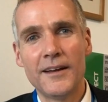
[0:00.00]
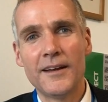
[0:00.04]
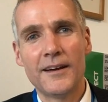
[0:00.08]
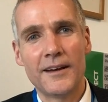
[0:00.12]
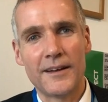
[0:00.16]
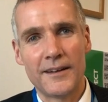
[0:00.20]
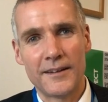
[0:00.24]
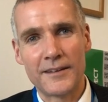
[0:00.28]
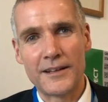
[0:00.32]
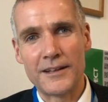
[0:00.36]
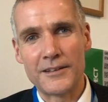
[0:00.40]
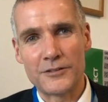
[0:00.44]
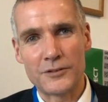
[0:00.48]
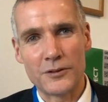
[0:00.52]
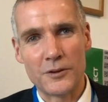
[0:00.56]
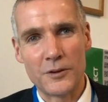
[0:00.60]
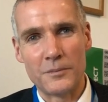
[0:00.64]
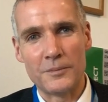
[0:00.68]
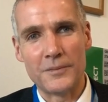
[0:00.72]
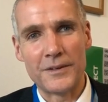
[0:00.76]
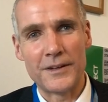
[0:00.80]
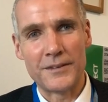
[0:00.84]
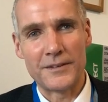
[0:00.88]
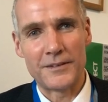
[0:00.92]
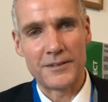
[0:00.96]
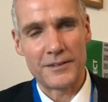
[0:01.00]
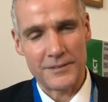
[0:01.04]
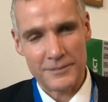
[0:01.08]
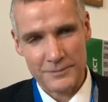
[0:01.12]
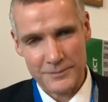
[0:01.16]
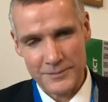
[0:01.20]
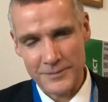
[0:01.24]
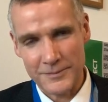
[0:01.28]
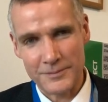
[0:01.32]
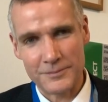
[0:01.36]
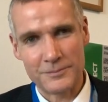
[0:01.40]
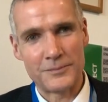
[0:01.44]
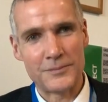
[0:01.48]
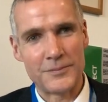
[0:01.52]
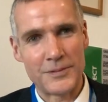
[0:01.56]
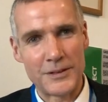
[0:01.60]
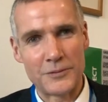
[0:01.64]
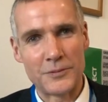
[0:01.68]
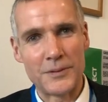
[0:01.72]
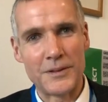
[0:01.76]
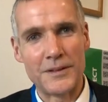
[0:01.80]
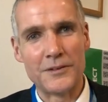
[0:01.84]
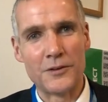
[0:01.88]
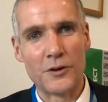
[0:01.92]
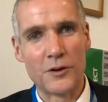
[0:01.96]
and let's hope that
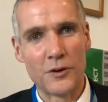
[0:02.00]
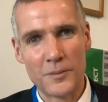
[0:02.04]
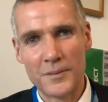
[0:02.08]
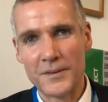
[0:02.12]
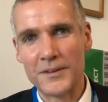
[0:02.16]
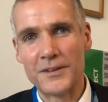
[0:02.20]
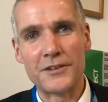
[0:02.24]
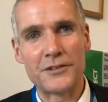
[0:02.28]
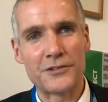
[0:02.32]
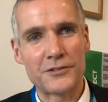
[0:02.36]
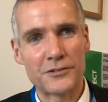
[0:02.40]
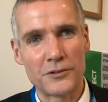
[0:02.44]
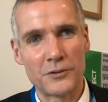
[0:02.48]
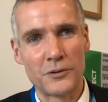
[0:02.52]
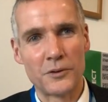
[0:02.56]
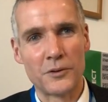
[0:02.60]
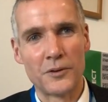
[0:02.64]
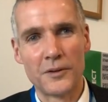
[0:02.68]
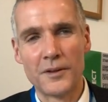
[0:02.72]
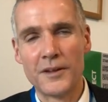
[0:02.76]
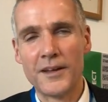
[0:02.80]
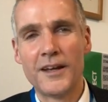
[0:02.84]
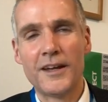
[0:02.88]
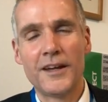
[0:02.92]
between home and the school